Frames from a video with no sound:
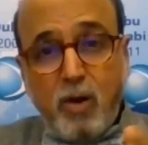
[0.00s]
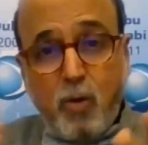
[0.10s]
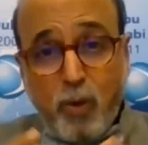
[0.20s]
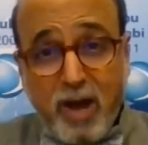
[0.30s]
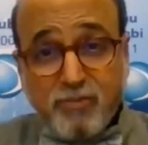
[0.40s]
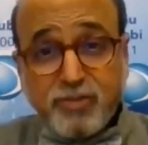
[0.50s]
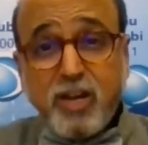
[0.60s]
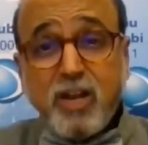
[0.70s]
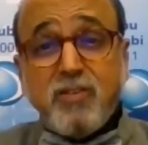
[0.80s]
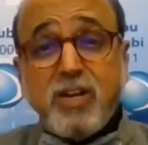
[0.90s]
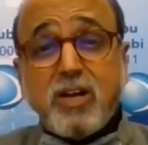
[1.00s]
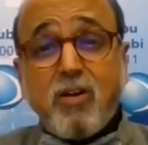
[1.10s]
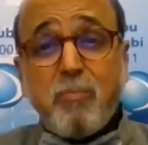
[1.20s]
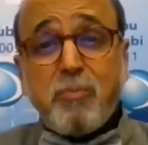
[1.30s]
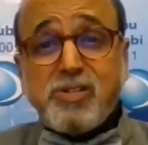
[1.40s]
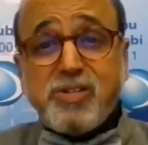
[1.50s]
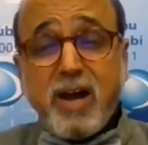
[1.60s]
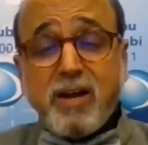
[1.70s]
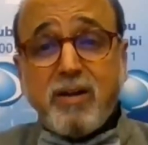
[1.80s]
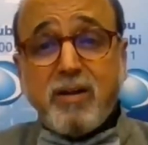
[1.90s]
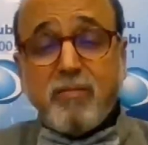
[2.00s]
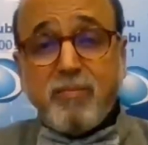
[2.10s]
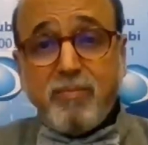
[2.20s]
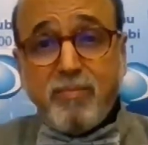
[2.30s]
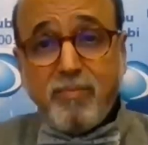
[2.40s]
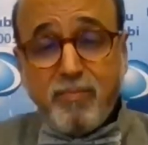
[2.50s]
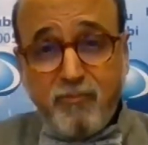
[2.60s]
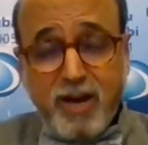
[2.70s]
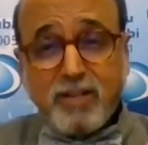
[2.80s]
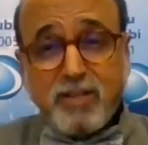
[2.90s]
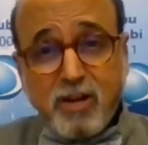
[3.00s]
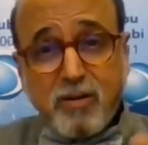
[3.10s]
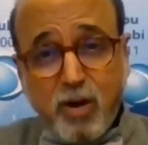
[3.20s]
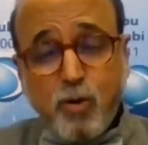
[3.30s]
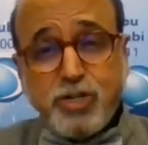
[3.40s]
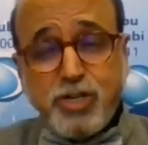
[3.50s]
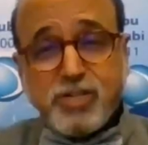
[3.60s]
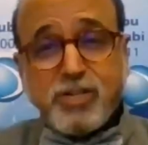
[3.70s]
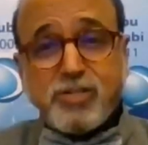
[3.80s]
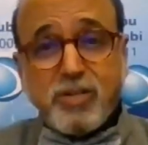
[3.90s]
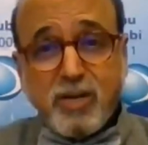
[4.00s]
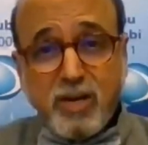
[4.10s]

even in the corporate side, where there are negotiations,